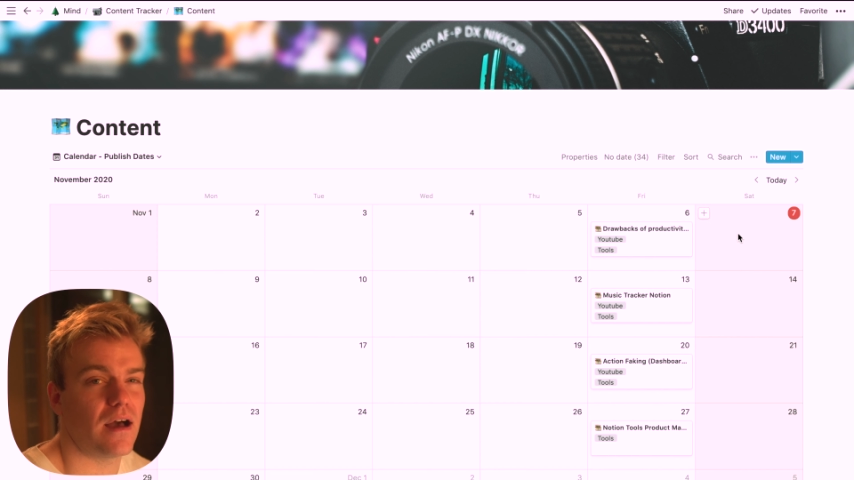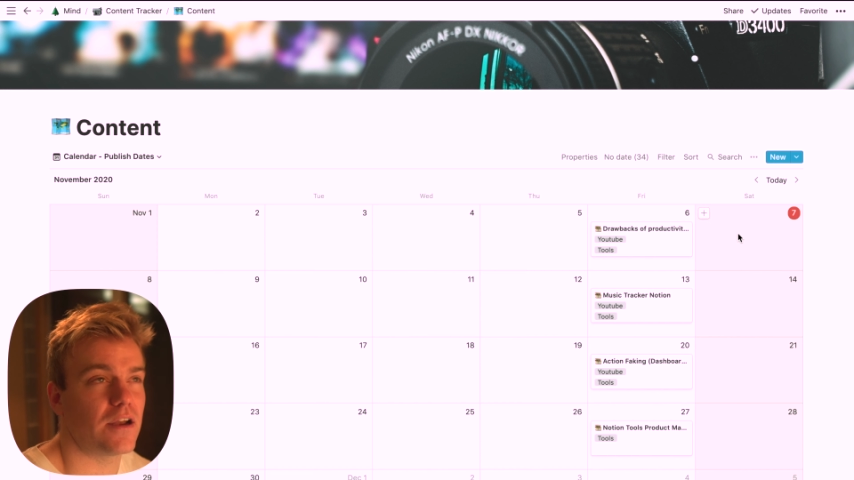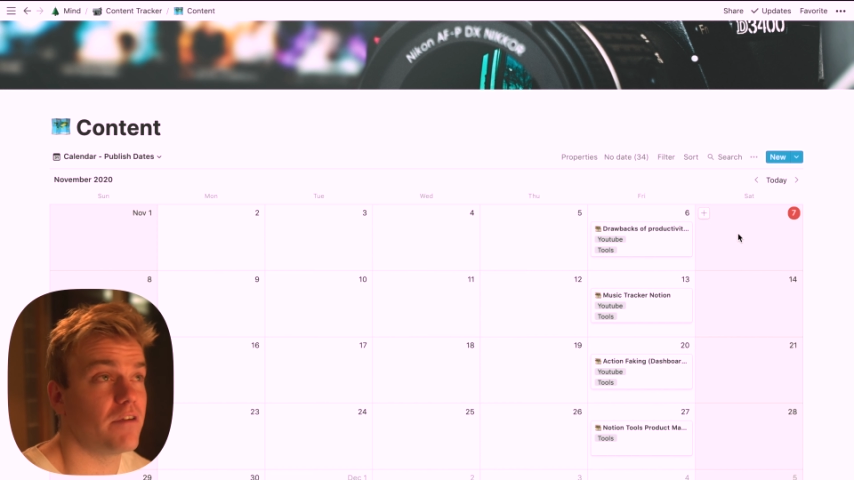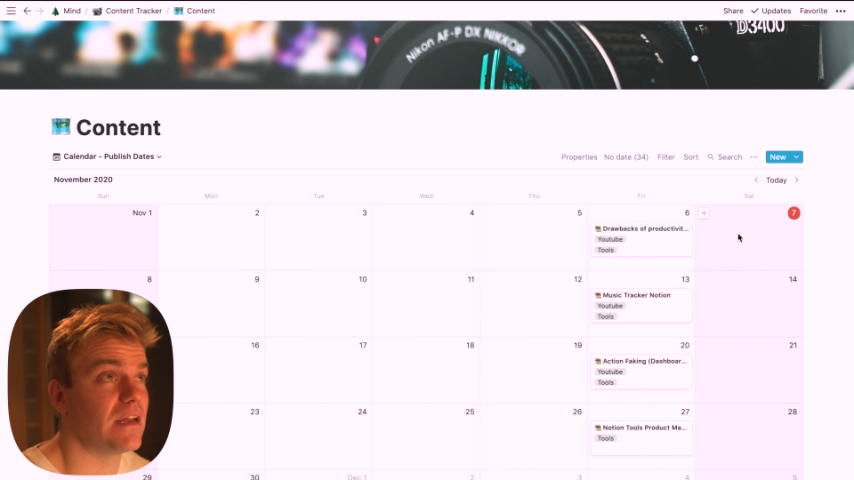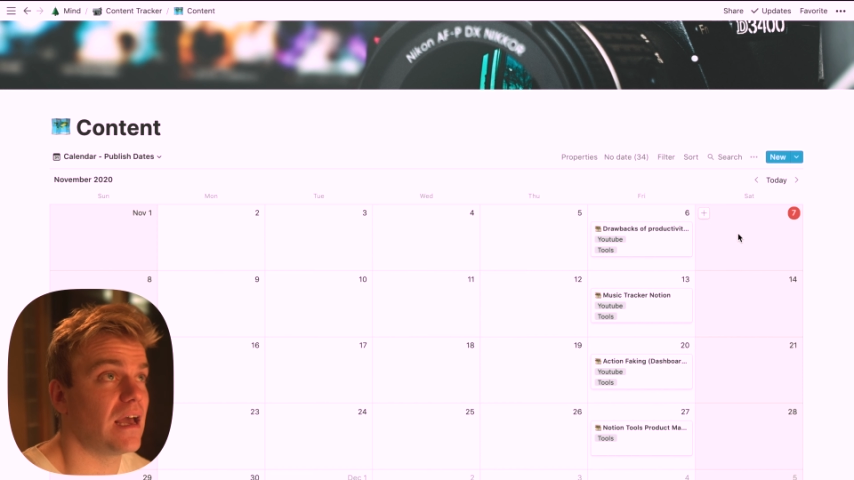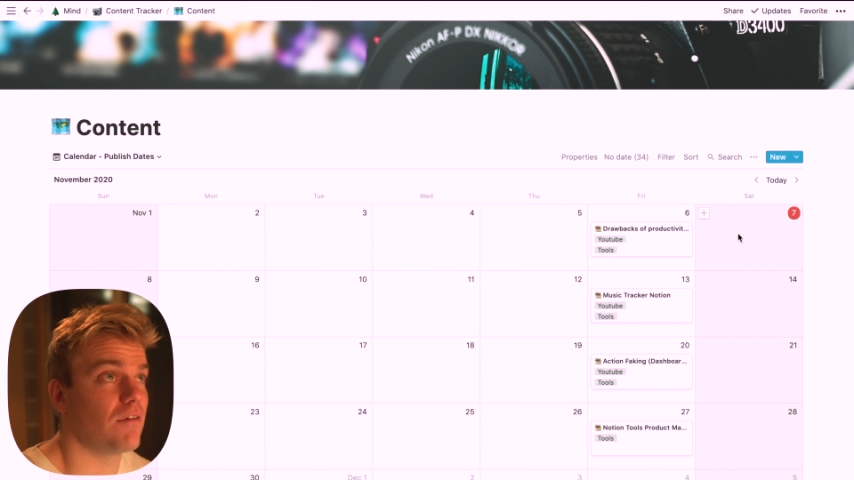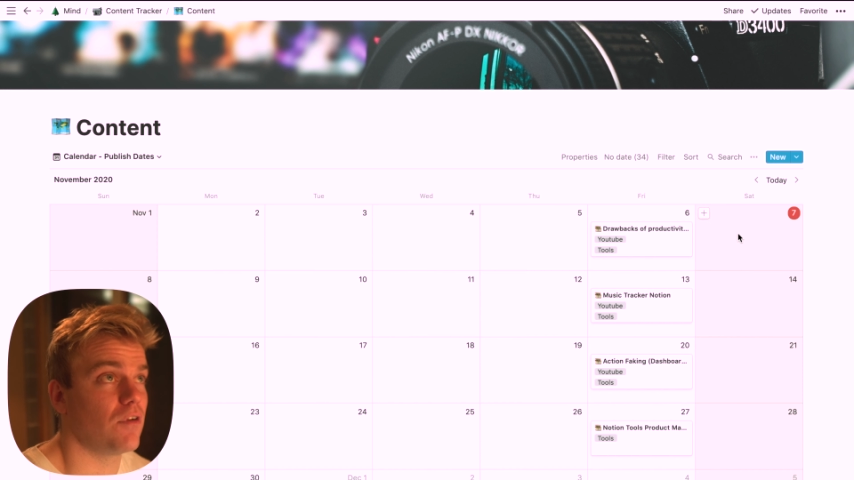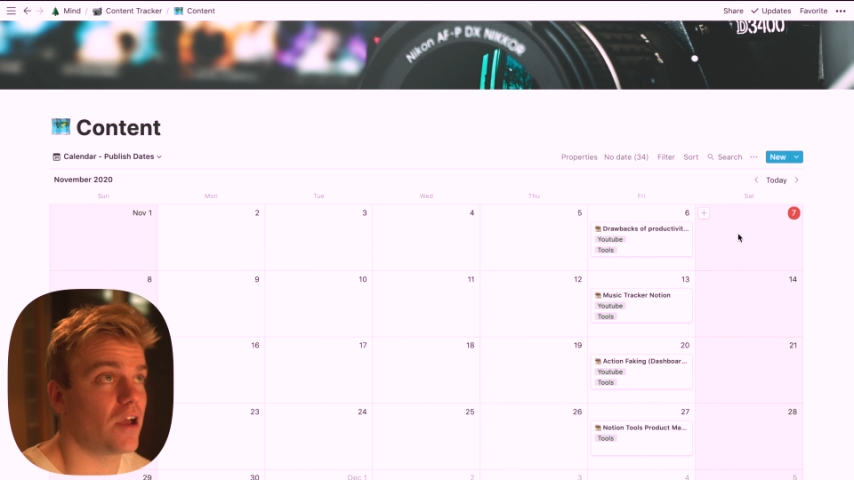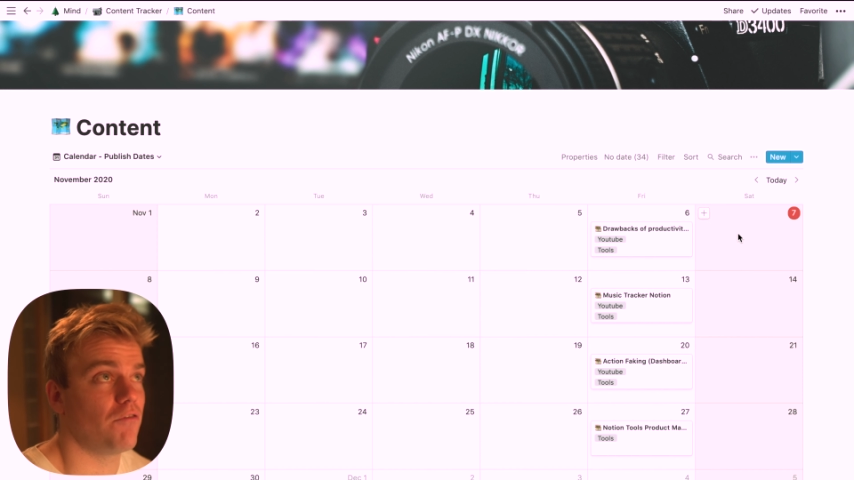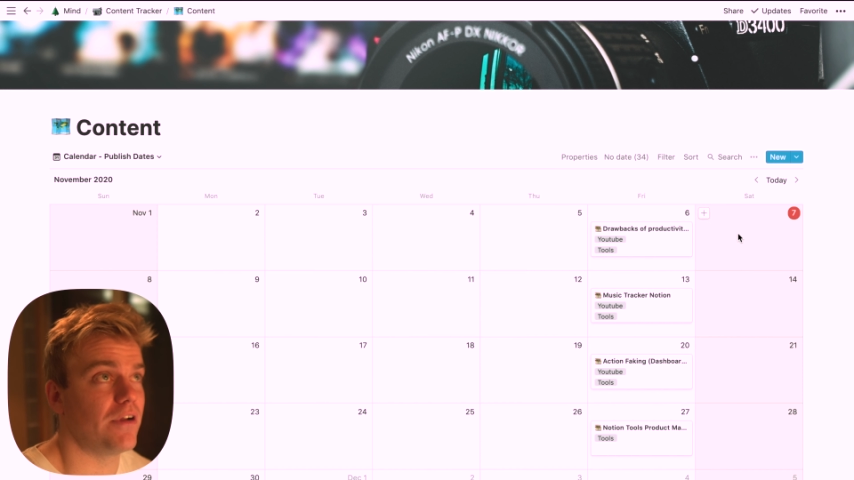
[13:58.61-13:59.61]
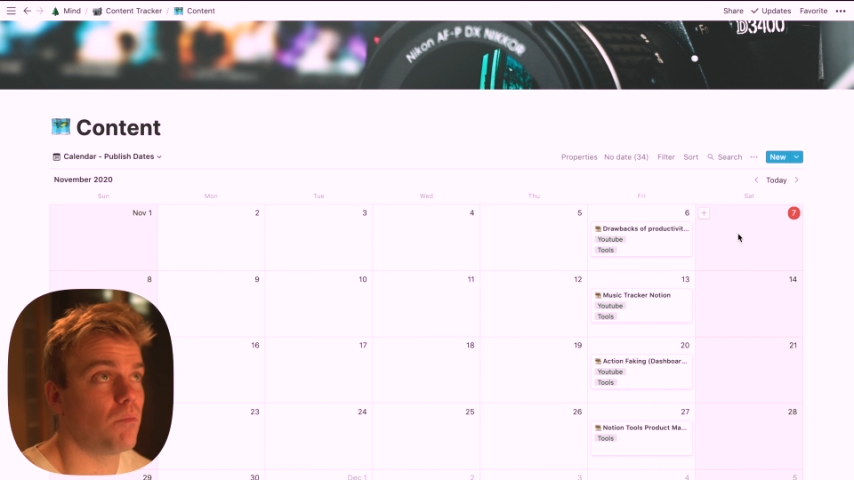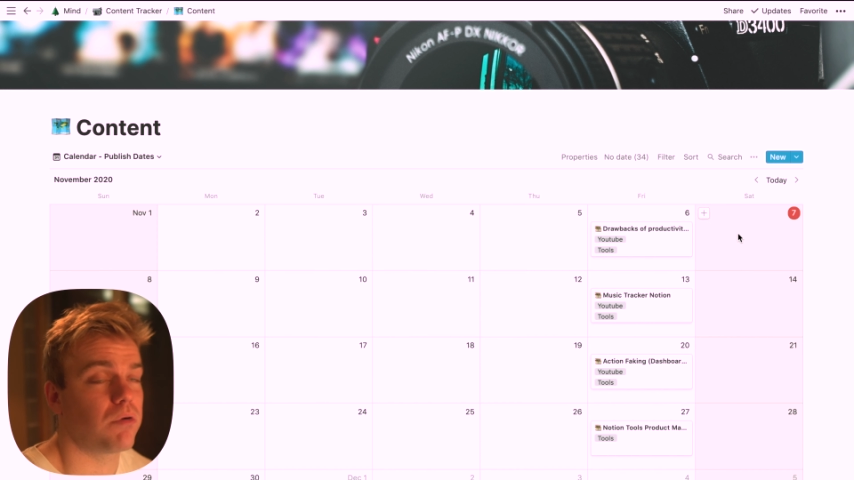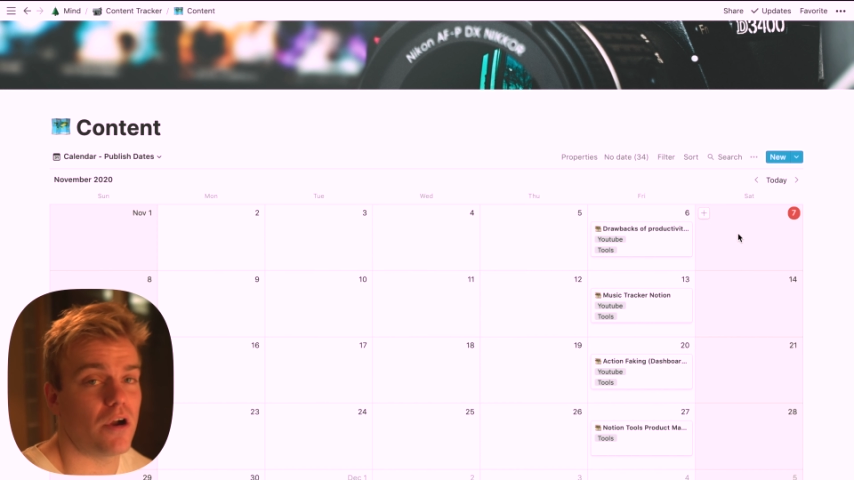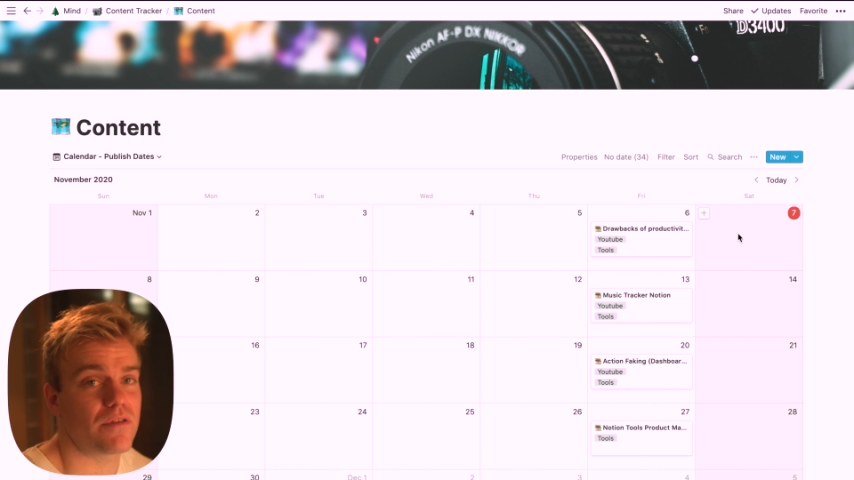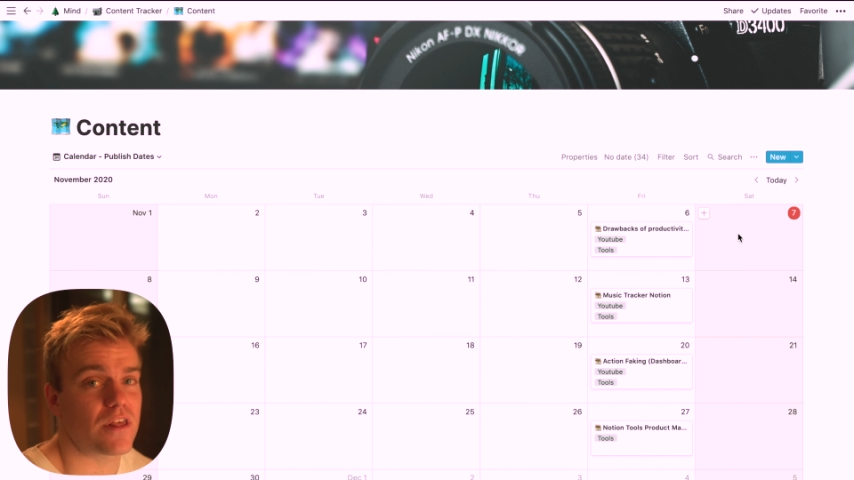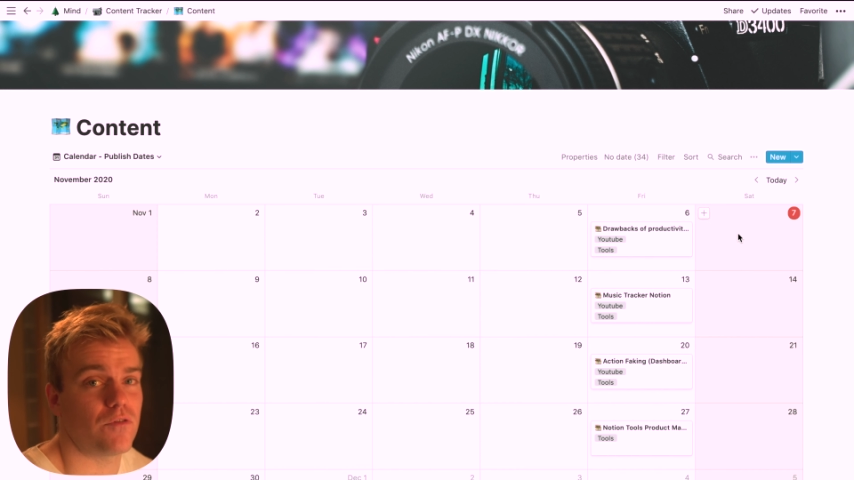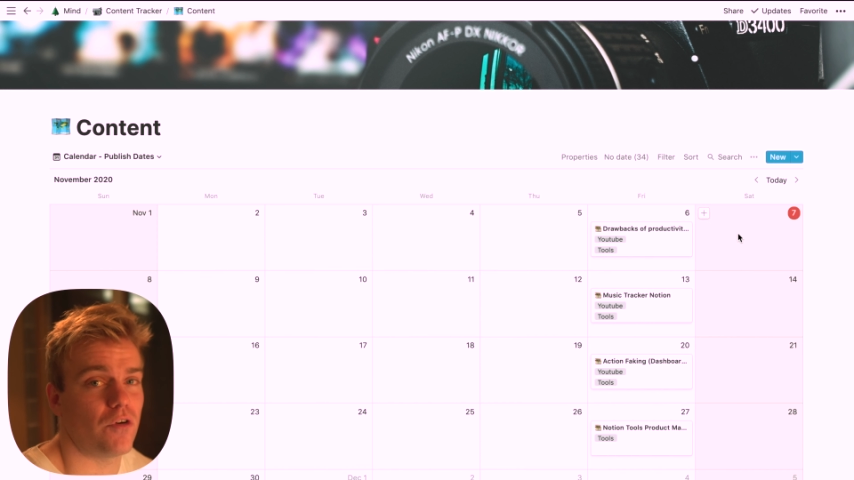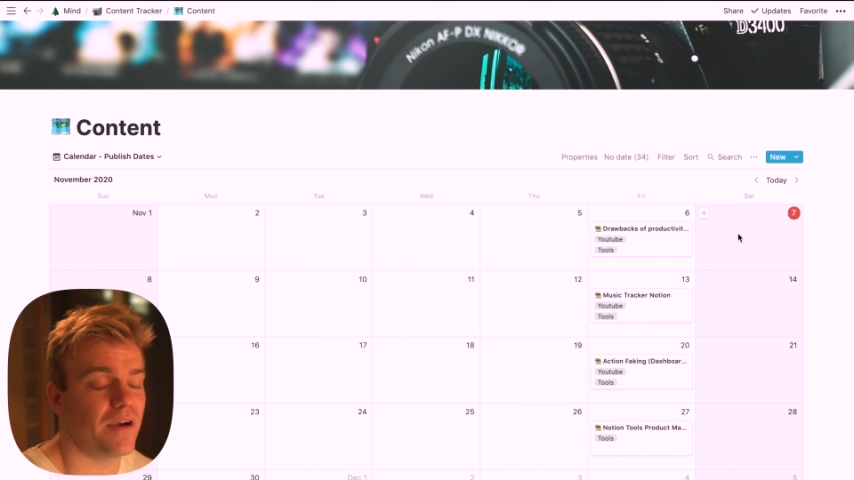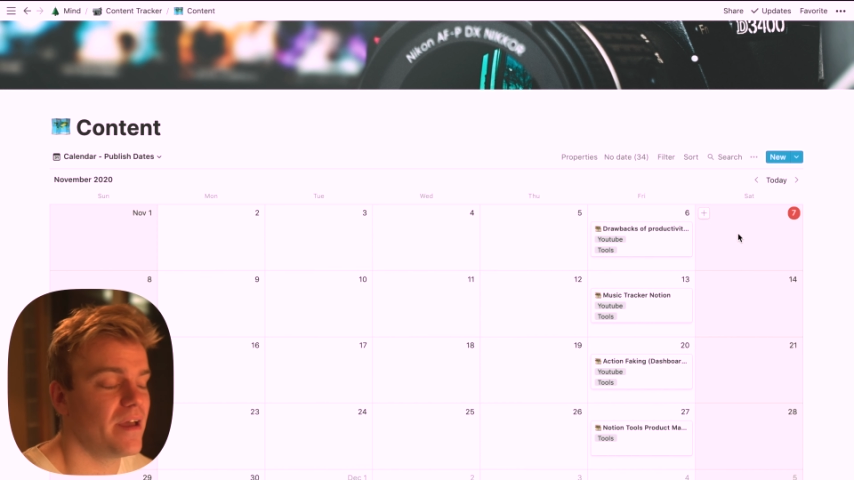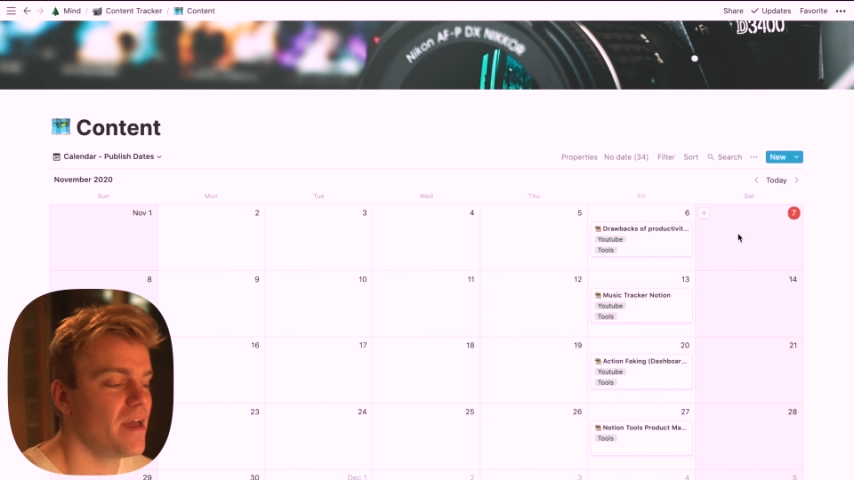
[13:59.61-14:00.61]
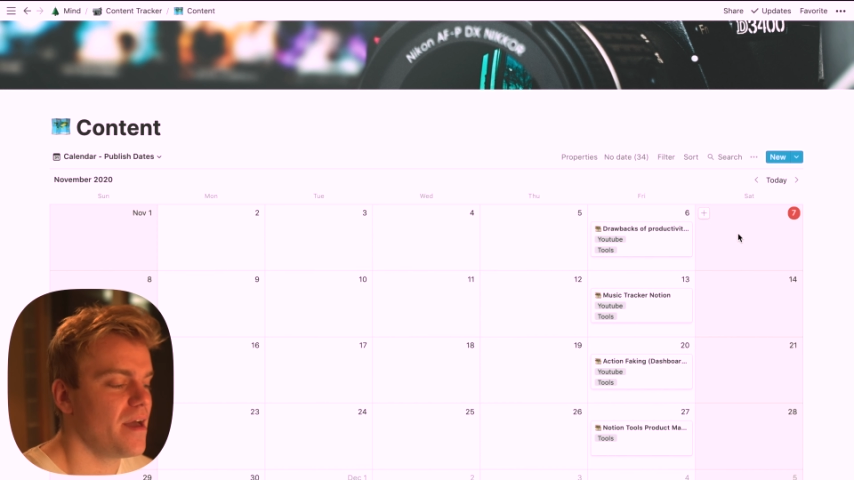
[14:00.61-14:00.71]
I don't really have like a real process for it.